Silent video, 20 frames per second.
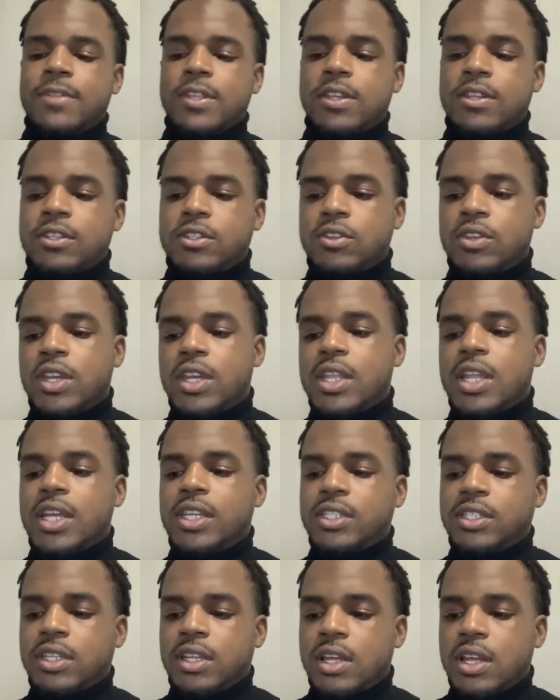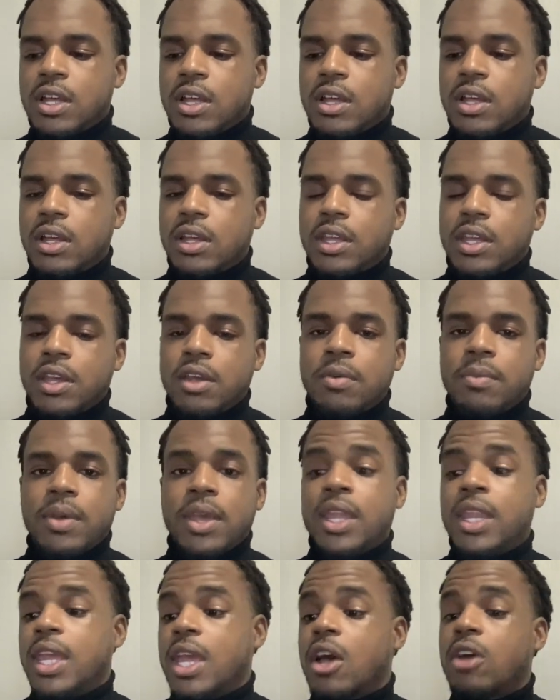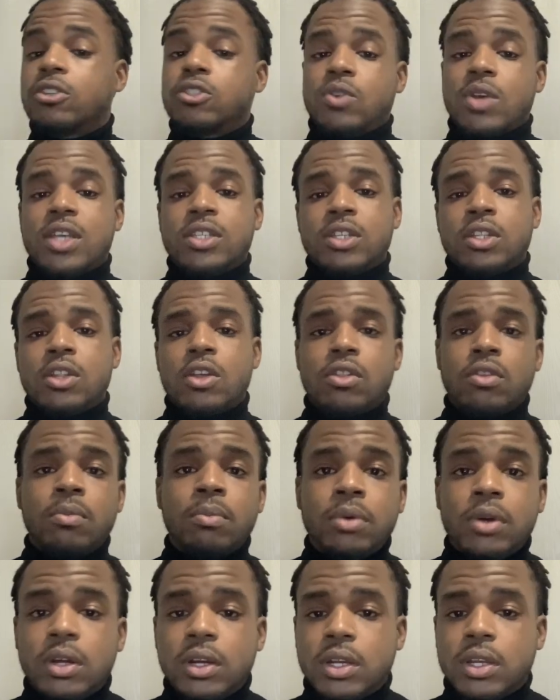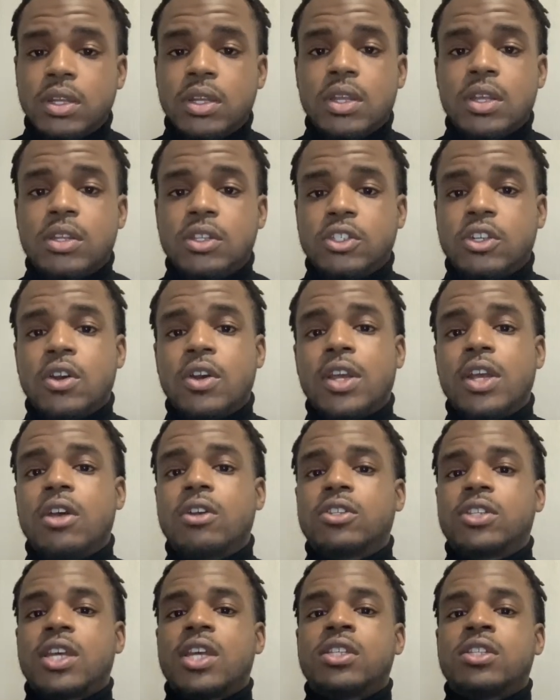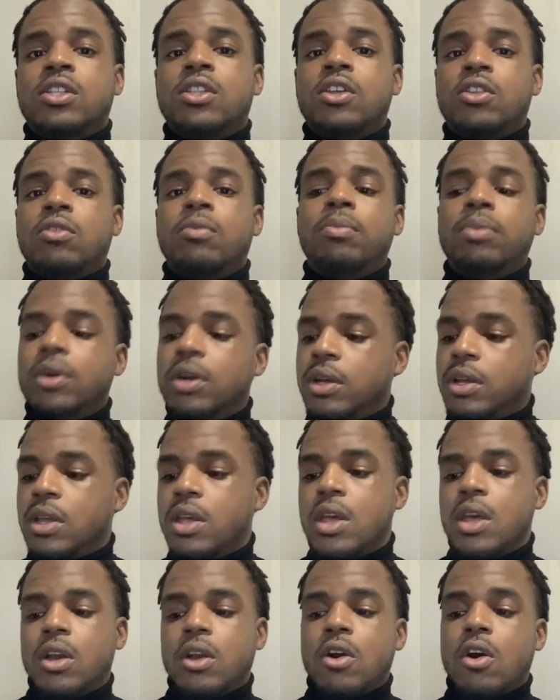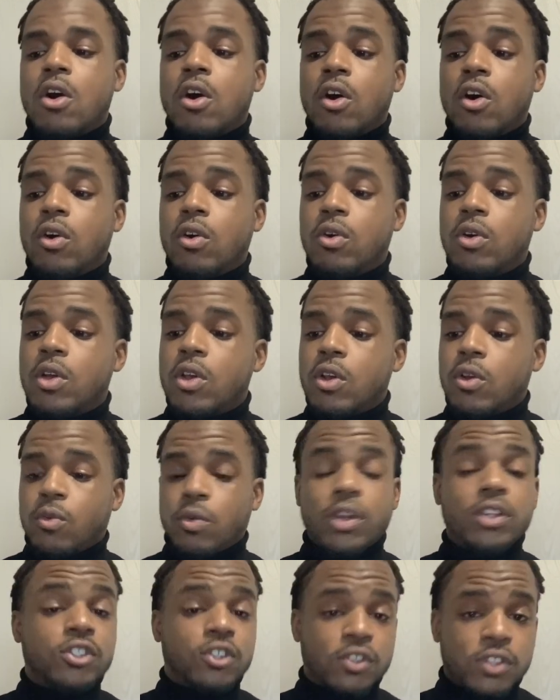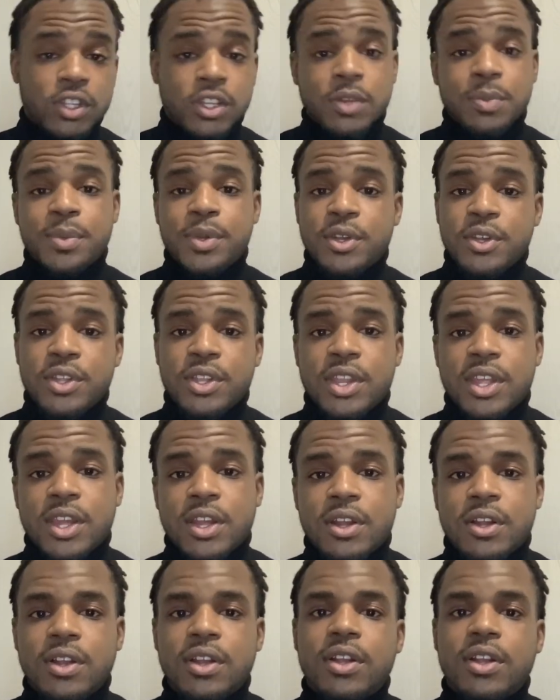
So yeah, that's him, and he also has another book. Sorry, he also has another book called Richer Than a Millionaire.